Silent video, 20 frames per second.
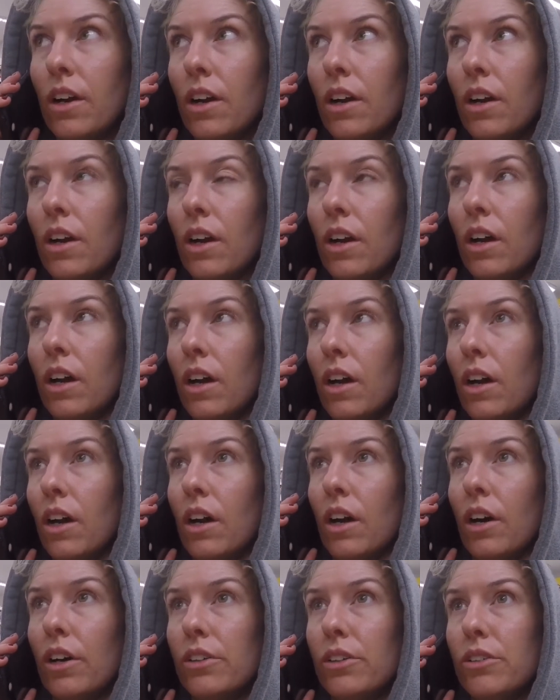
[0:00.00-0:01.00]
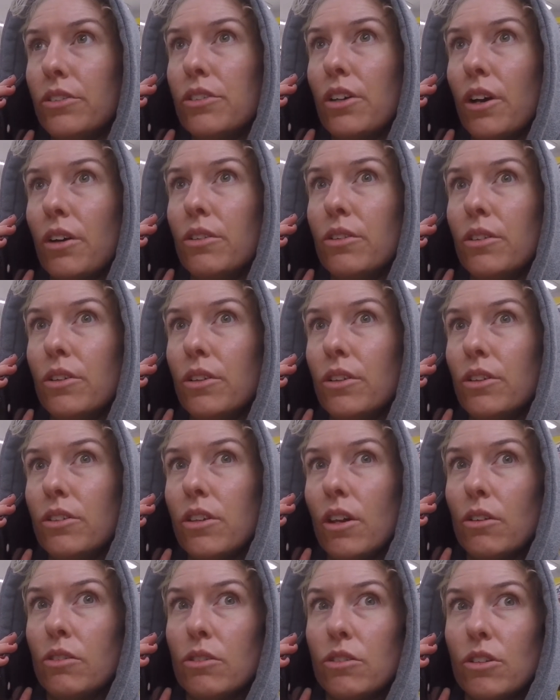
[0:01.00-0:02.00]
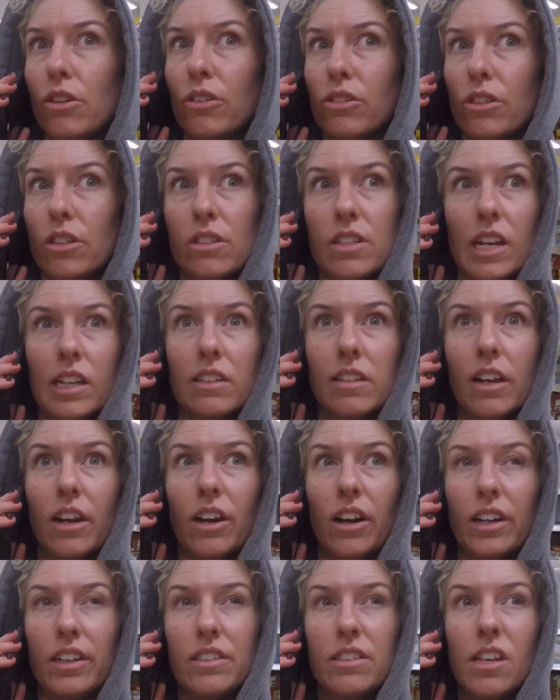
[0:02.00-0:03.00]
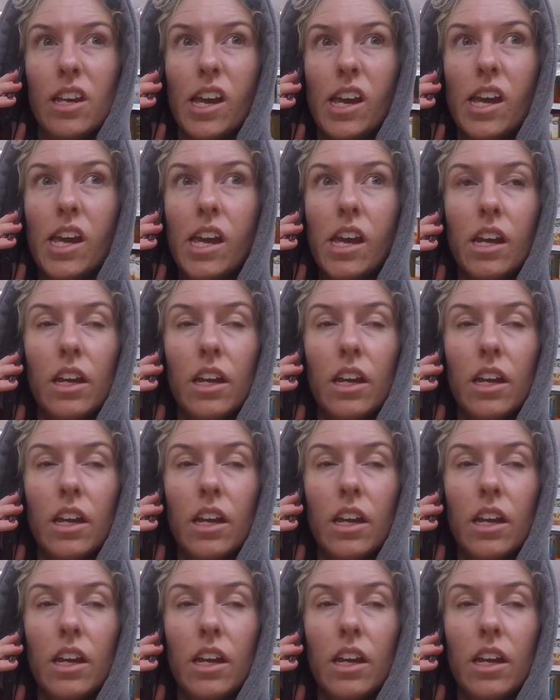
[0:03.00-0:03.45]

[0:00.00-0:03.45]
You don't stock the dandelion tea.